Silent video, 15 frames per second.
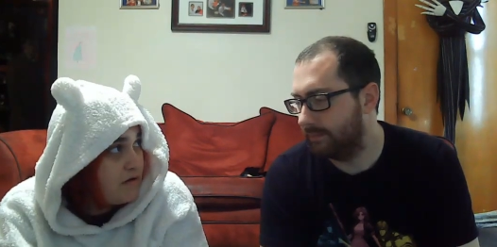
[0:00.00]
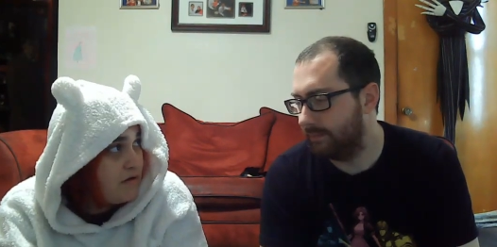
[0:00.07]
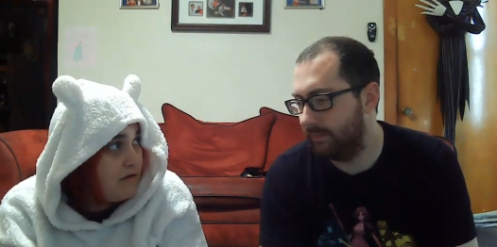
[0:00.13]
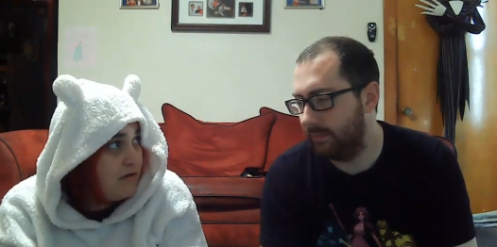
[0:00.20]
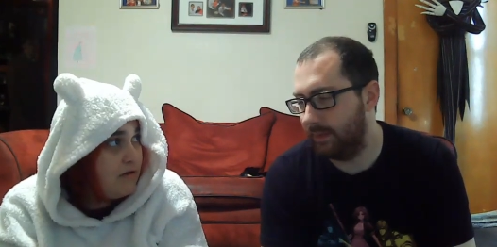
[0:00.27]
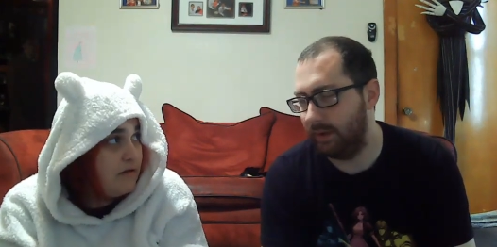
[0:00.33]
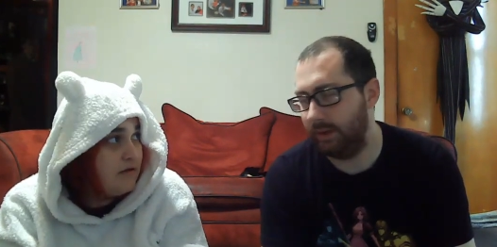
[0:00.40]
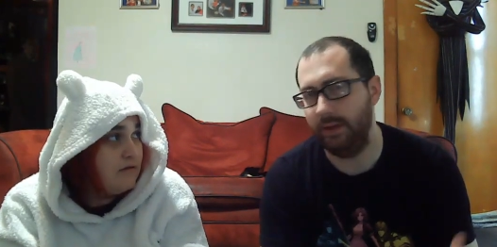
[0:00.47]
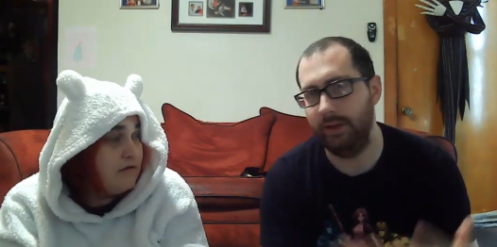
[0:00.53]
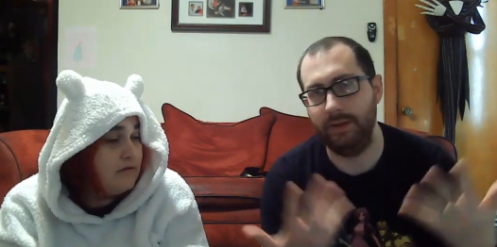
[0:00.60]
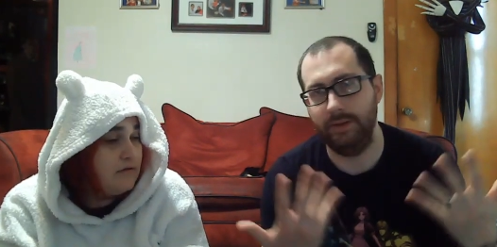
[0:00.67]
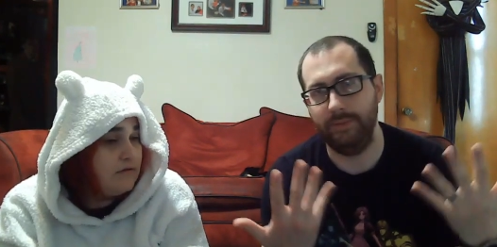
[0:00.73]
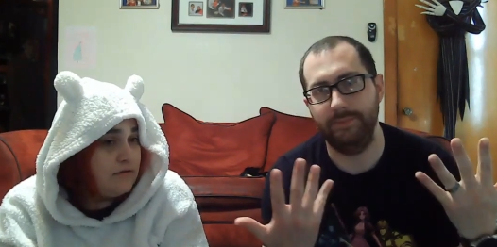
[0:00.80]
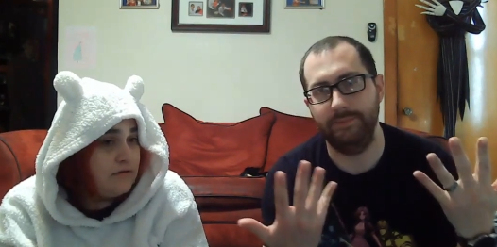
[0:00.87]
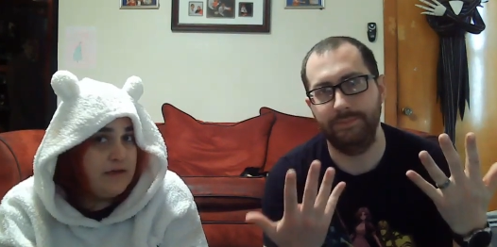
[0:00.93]
Speaker 1: Yeah.
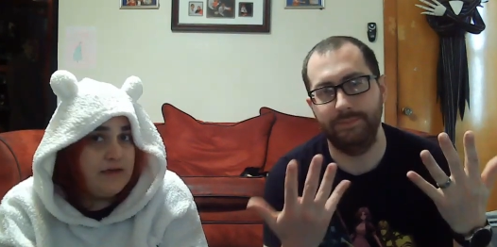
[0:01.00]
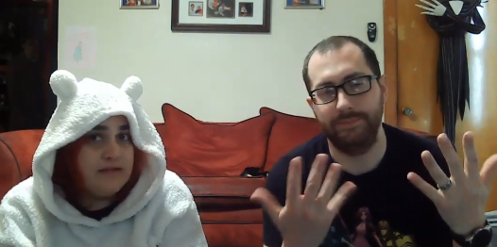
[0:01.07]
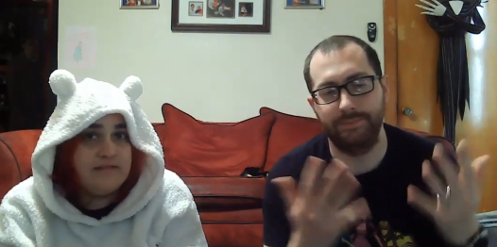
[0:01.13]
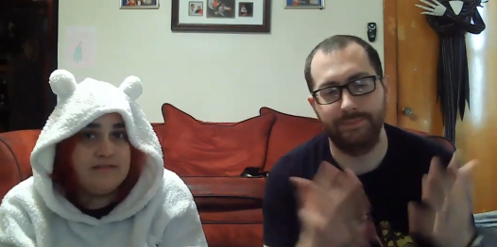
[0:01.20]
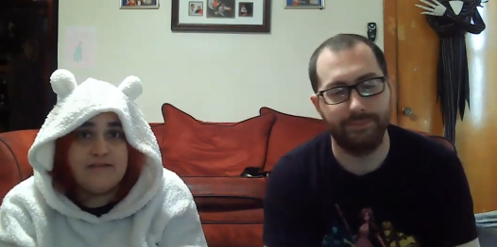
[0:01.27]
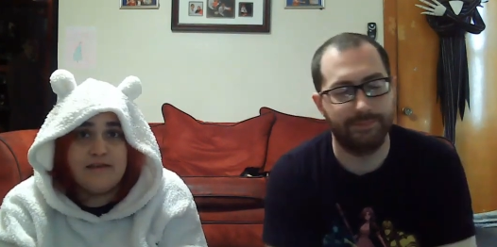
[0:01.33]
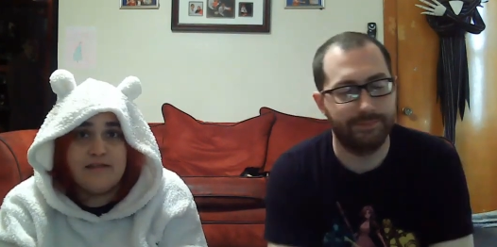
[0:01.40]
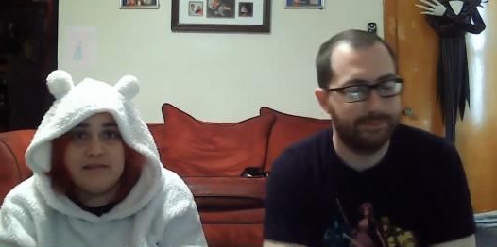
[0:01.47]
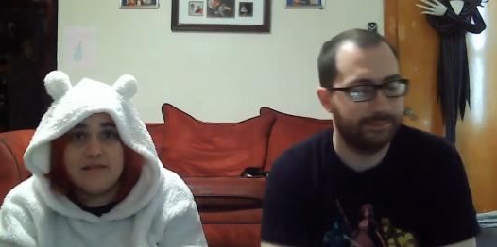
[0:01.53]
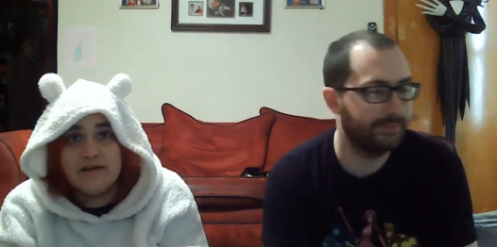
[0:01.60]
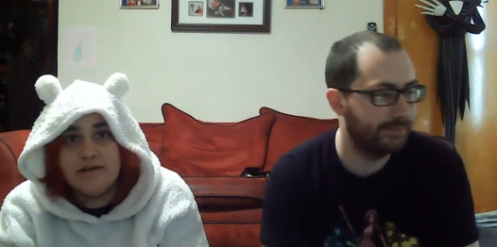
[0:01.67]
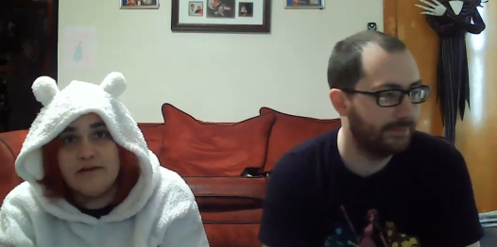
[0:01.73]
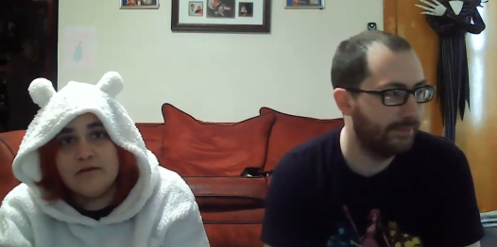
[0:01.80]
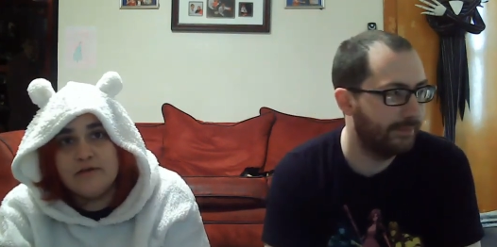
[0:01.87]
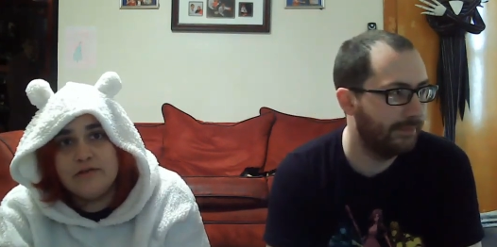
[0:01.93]
It's sad that I
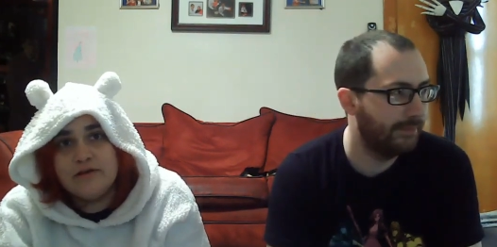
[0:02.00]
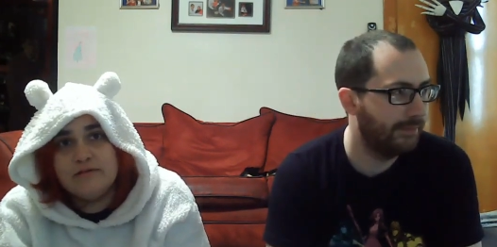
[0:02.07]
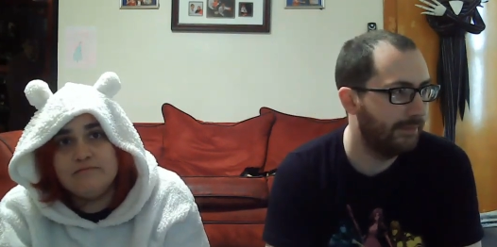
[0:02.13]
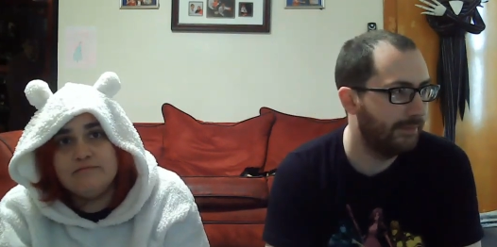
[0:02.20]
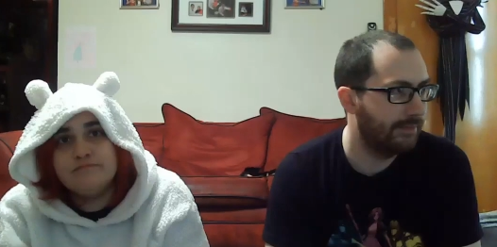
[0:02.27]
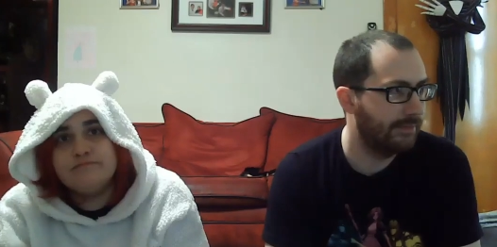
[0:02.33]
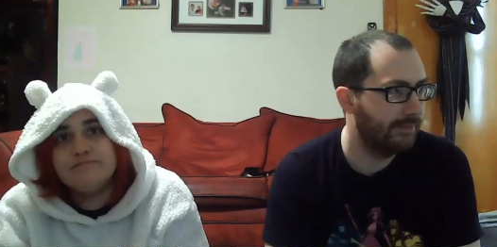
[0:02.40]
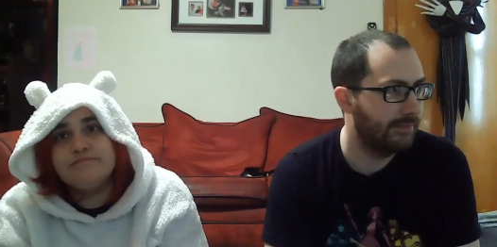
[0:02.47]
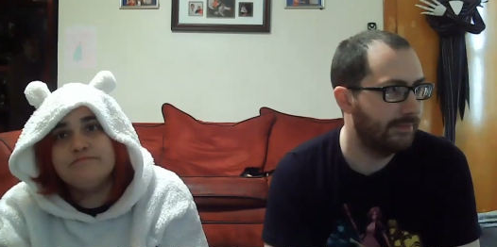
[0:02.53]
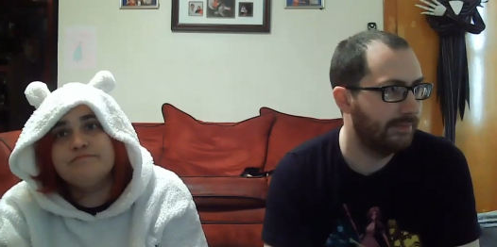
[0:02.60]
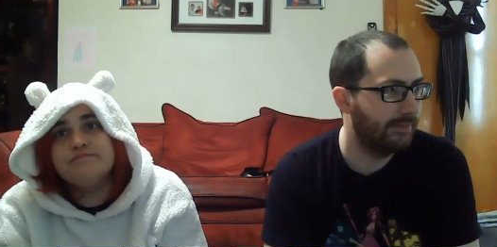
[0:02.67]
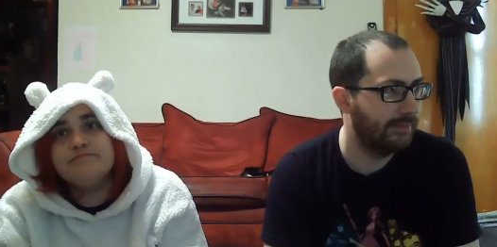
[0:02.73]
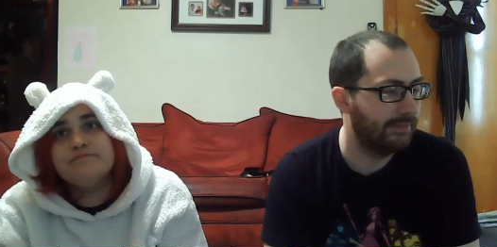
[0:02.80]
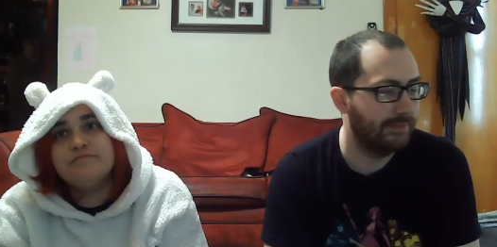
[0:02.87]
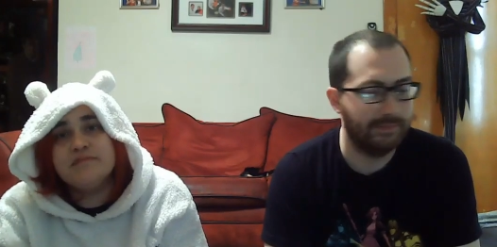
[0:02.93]
know that.
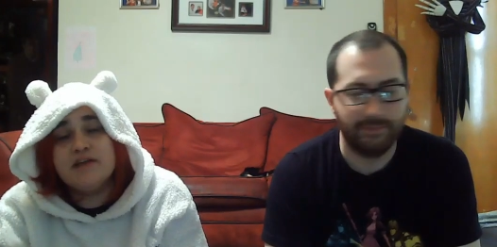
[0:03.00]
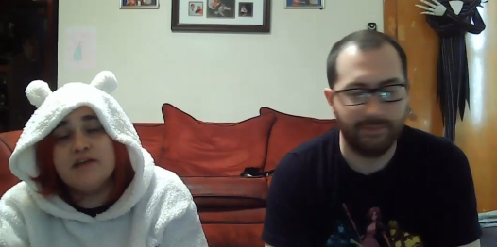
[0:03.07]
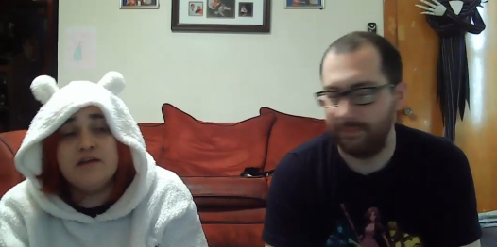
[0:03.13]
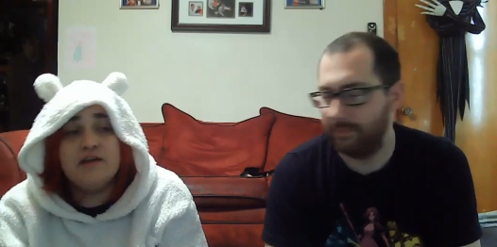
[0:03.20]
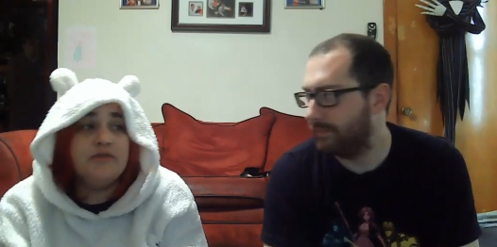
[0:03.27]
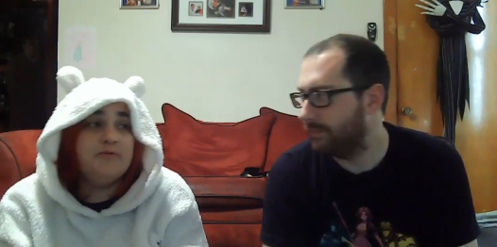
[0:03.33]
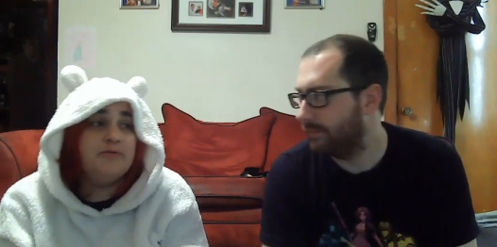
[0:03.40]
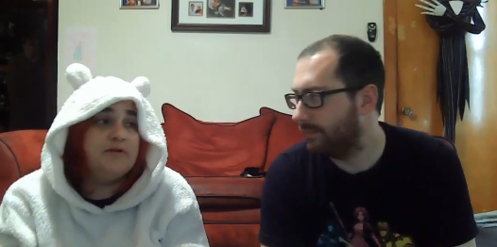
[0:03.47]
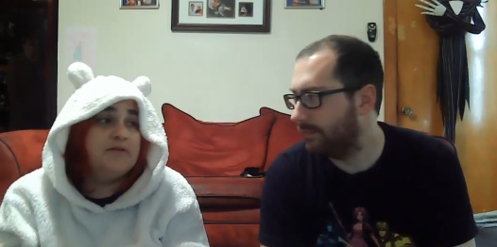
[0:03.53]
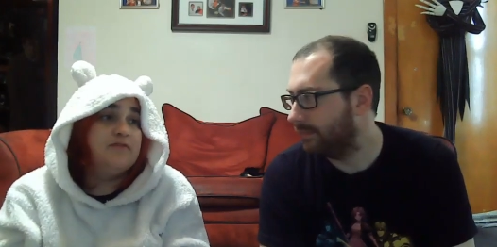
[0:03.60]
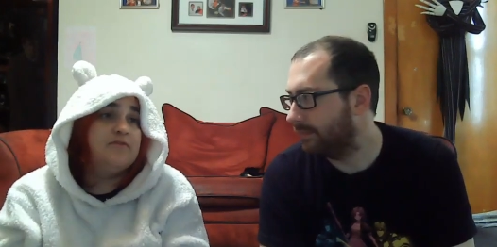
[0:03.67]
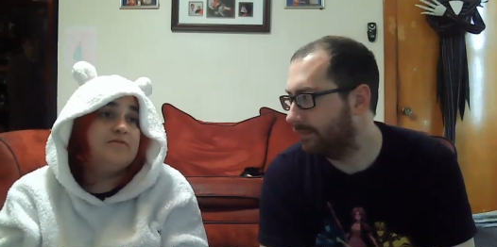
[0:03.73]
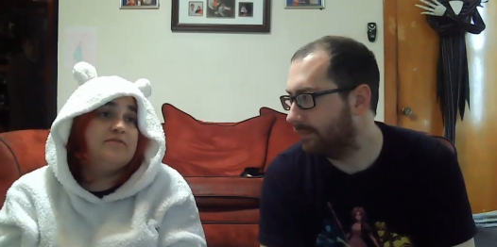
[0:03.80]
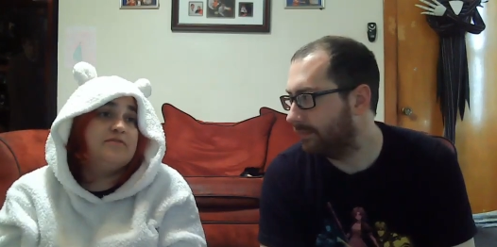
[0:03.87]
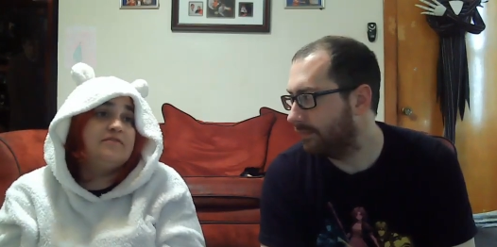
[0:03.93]
Another one of
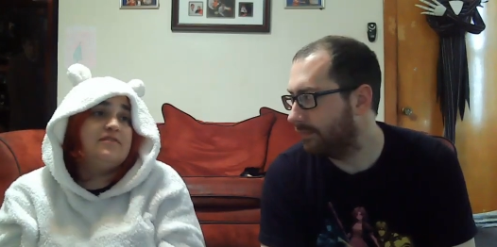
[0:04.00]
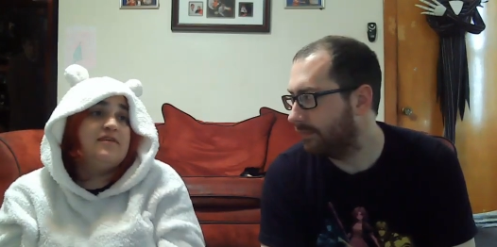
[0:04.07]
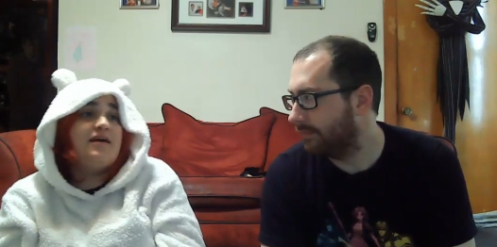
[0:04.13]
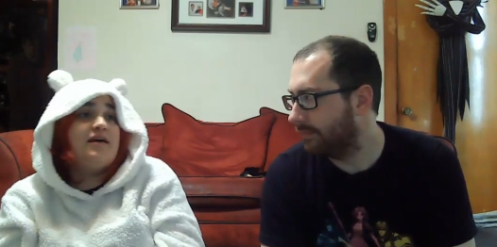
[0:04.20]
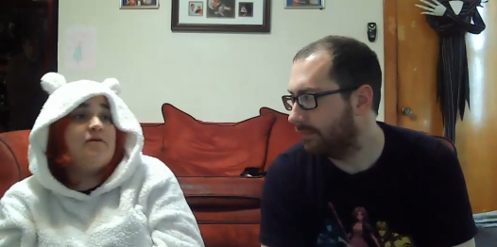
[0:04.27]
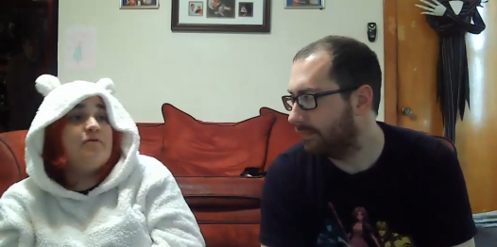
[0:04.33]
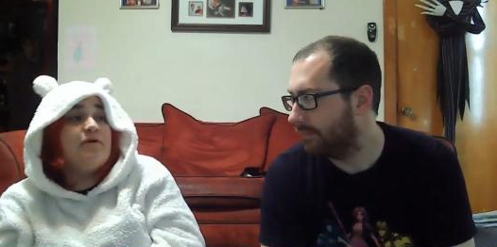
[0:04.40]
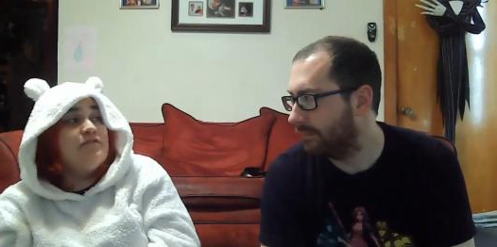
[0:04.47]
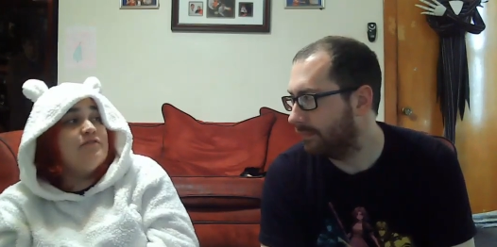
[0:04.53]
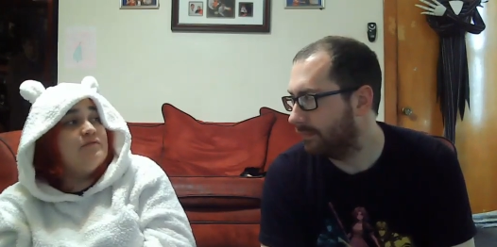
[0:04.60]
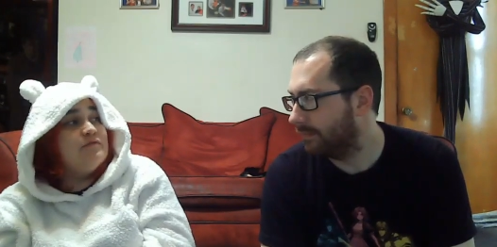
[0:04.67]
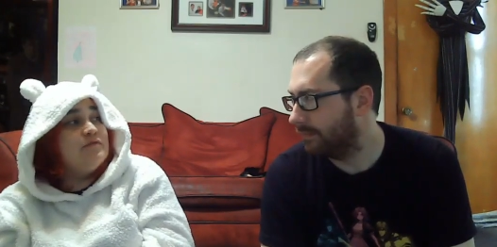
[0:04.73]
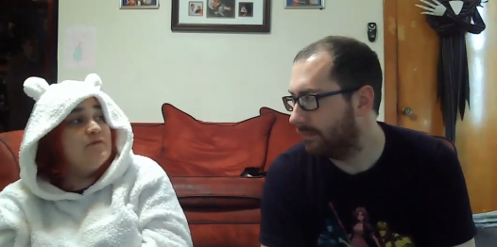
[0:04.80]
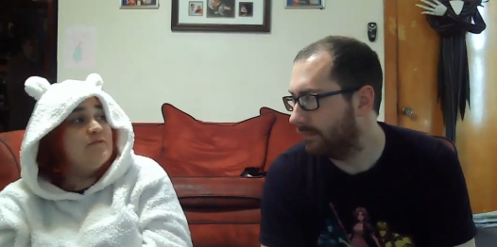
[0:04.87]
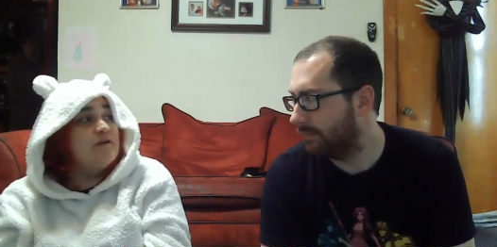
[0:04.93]
those that I could watch over
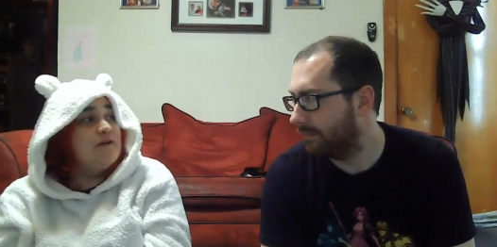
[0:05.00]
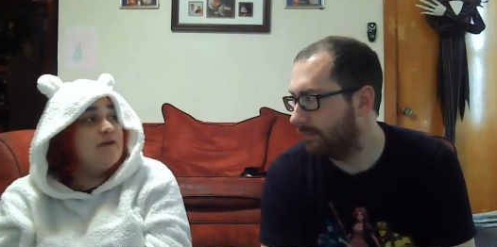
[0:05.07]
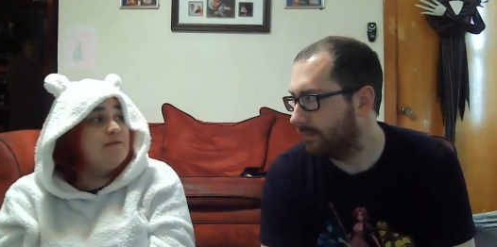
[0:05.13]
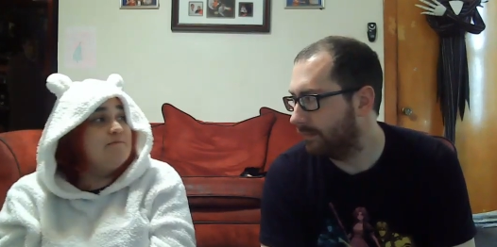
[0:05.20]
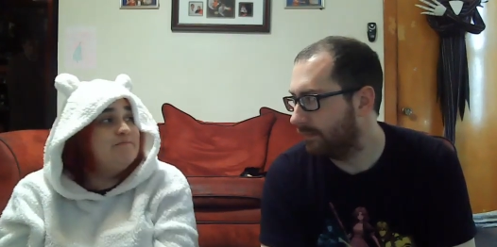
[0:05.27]
and over again.